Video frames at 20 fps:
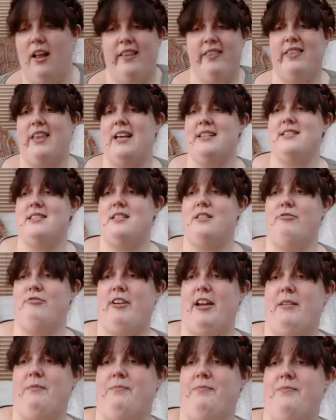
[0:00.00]
that's the
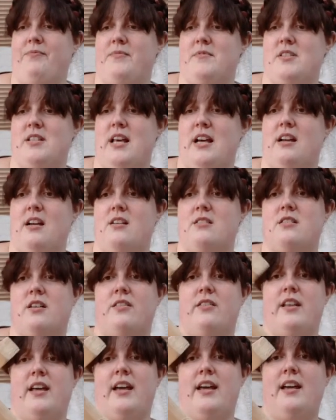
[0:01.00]
frame. So that goes
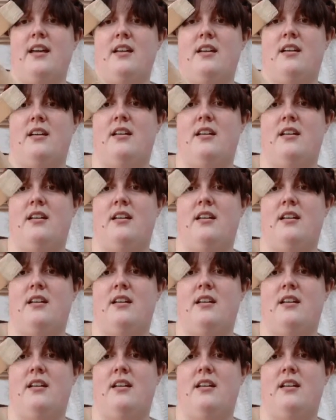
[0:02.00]
on there.